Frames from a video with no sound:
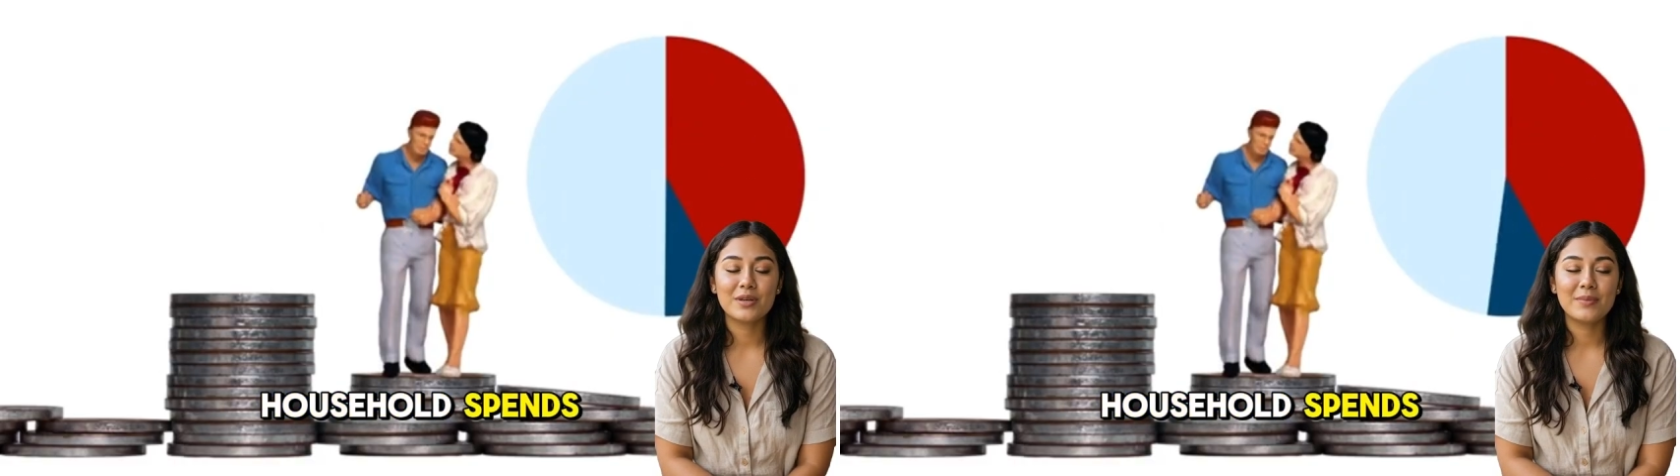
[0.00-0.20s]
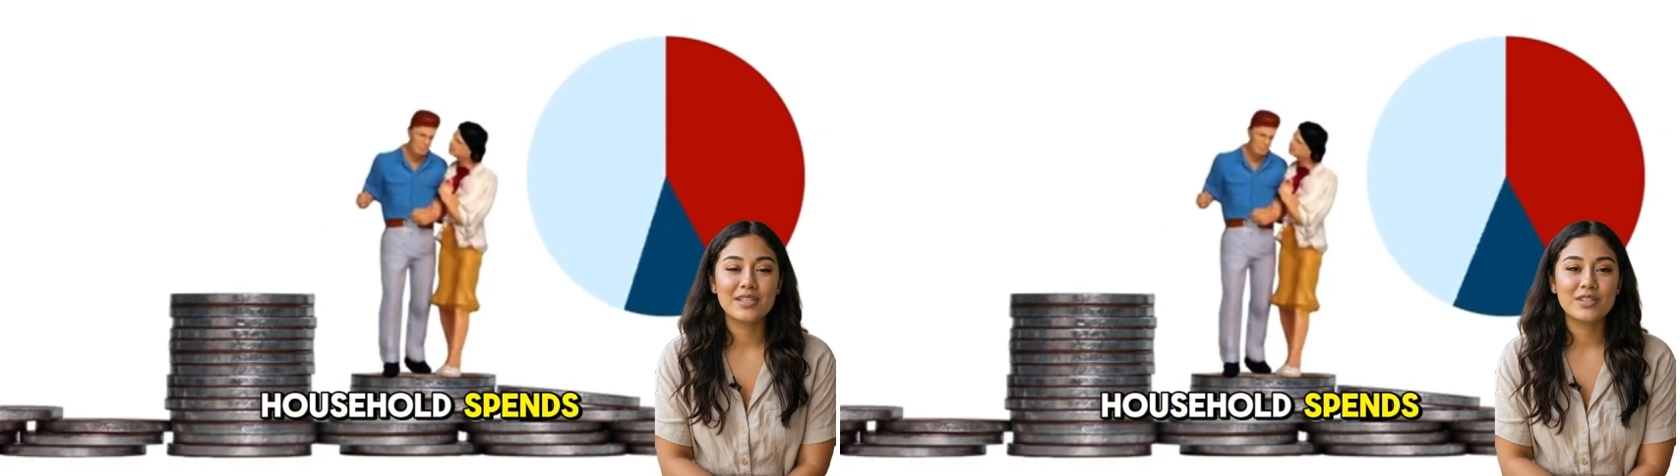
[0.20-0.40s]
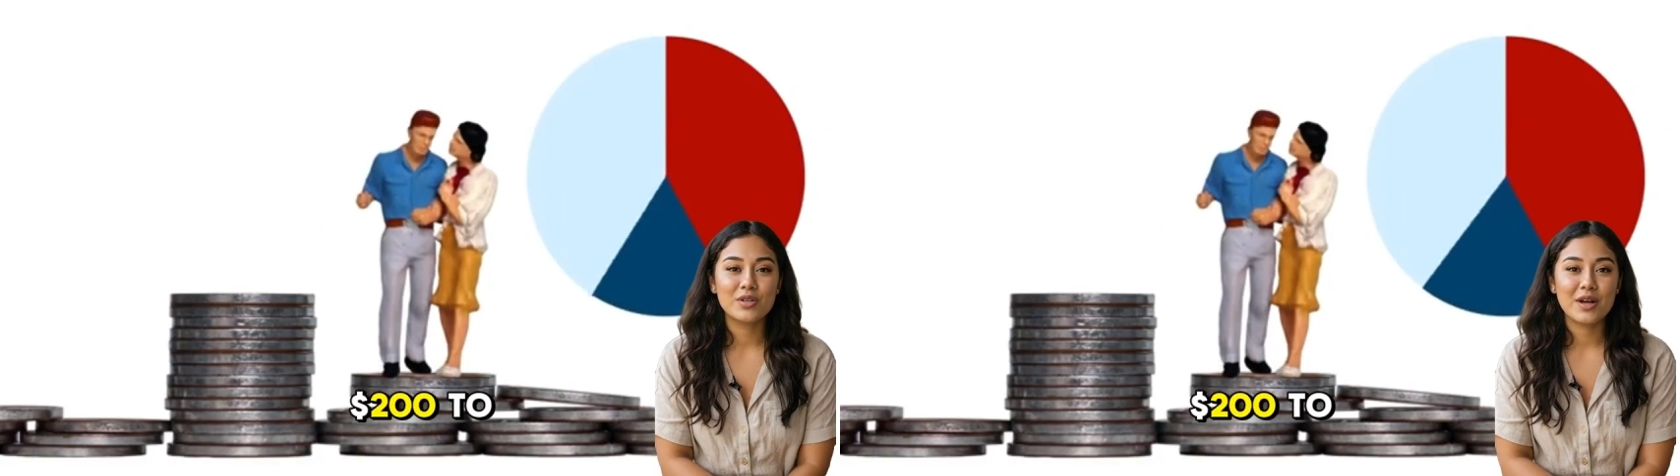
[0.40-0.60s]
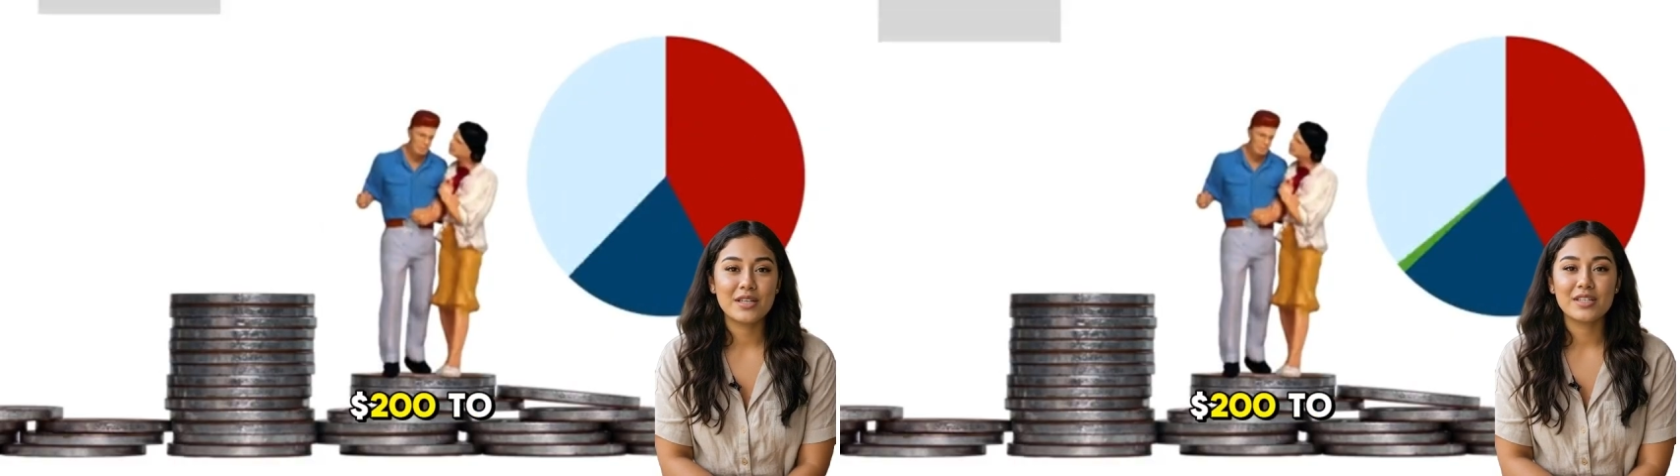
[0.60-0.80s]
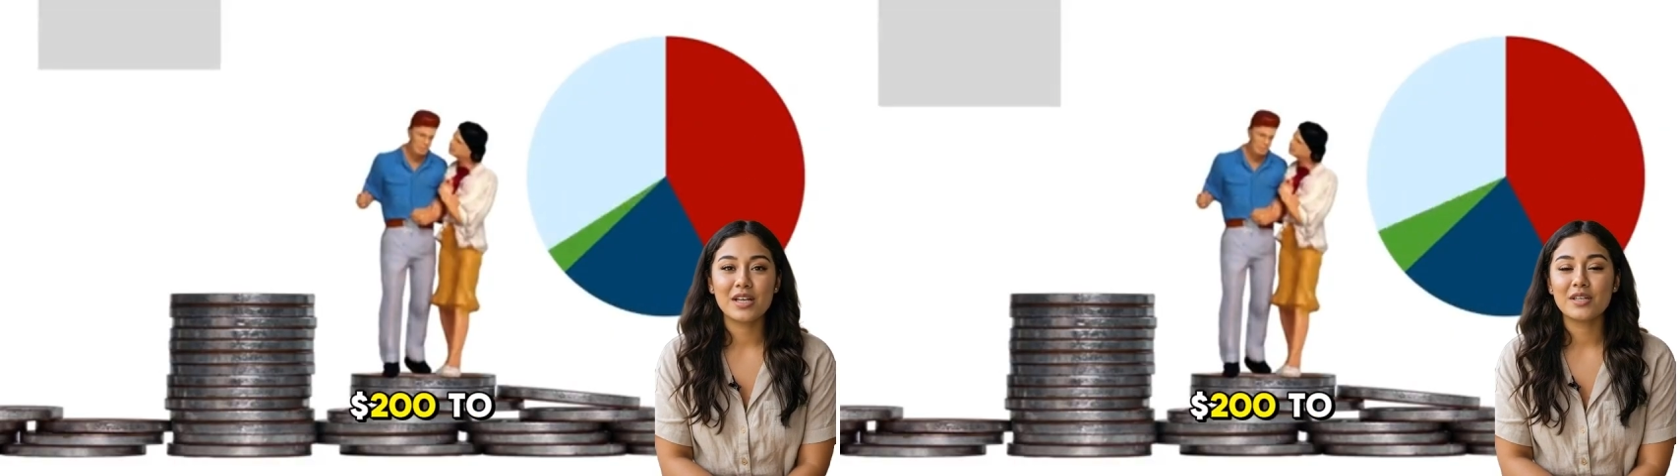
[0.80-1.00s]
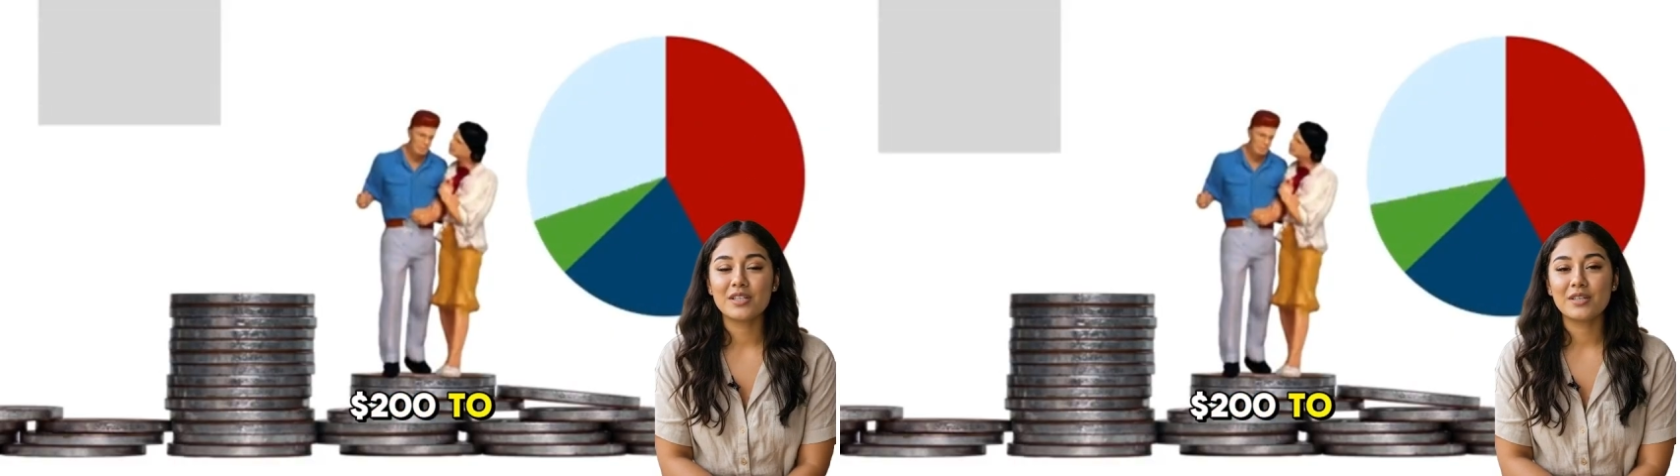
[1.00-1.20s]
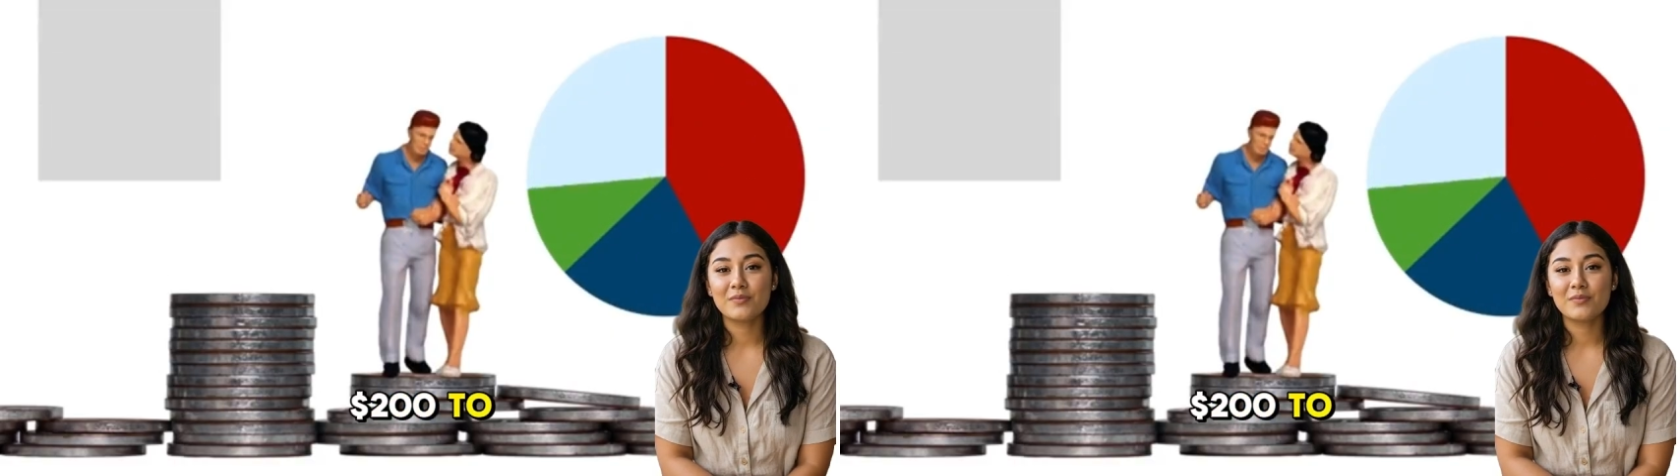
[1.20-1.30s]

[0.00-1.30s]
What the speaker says: spends $200